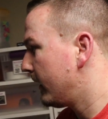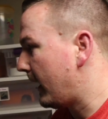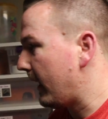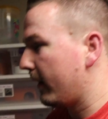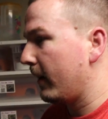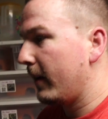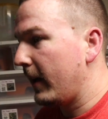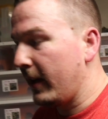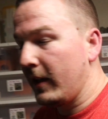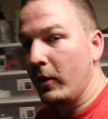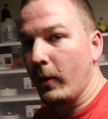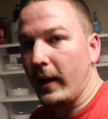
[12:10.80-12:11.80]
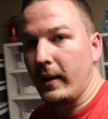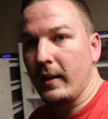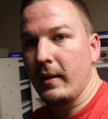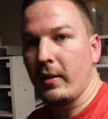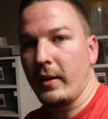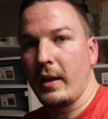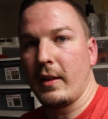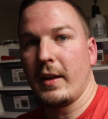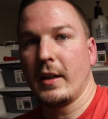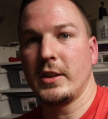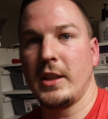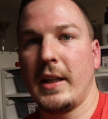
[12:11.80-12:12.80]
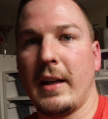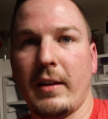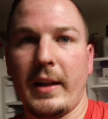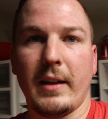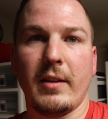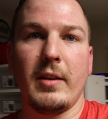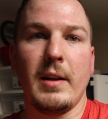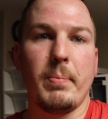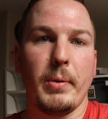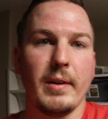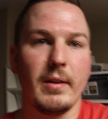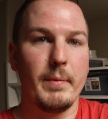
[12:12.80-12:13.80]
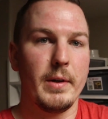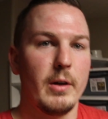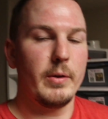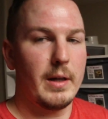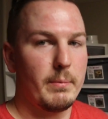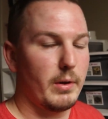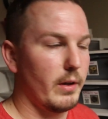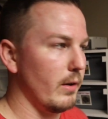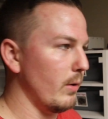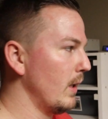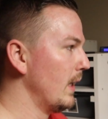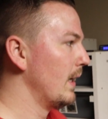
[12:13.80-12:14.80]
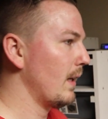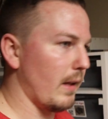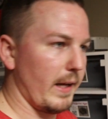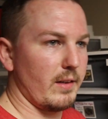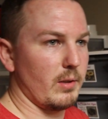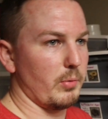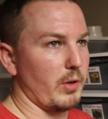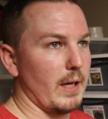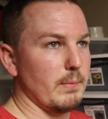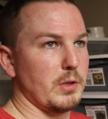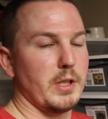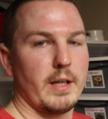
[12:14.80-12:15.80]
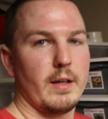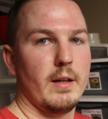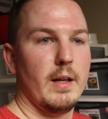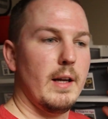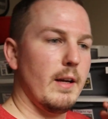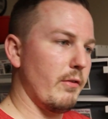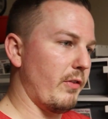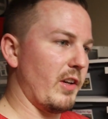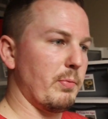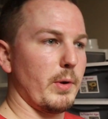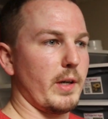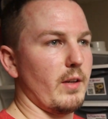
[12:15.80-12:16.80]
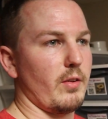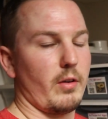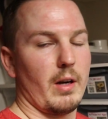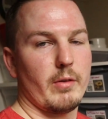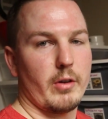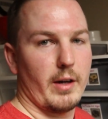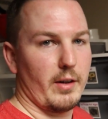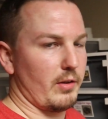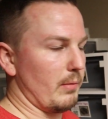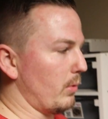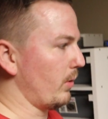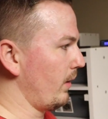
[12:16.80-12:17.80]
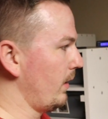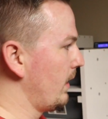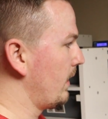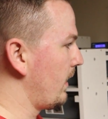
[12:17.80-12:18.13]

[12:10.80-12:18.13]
Yeah, any new ideas on anything else you guys would like to see, please let me know down below. Like, subscribe, share, Facebook, Instagram, across the board.